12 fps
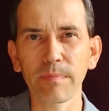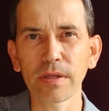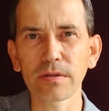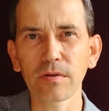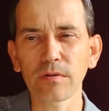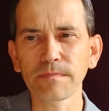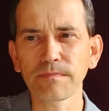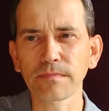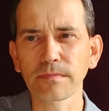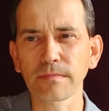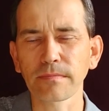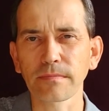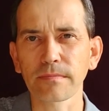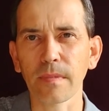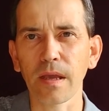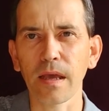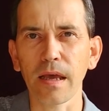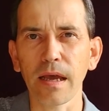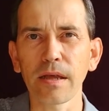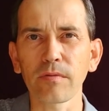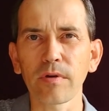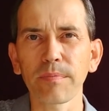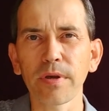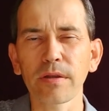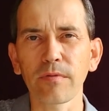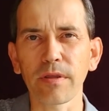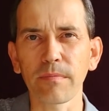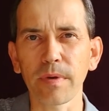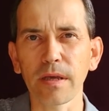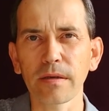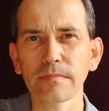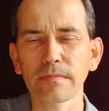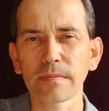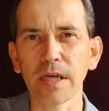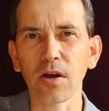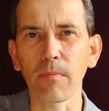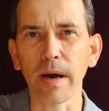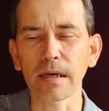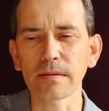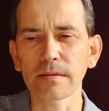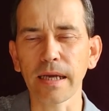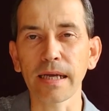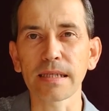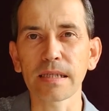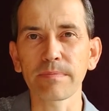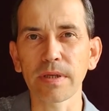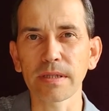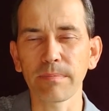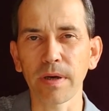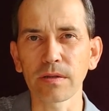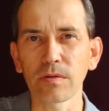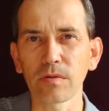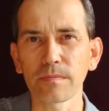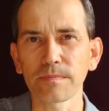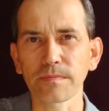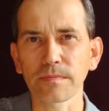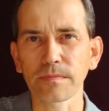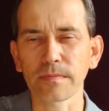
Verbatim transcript: pendulum and repeat with me the command and spin the pendulum.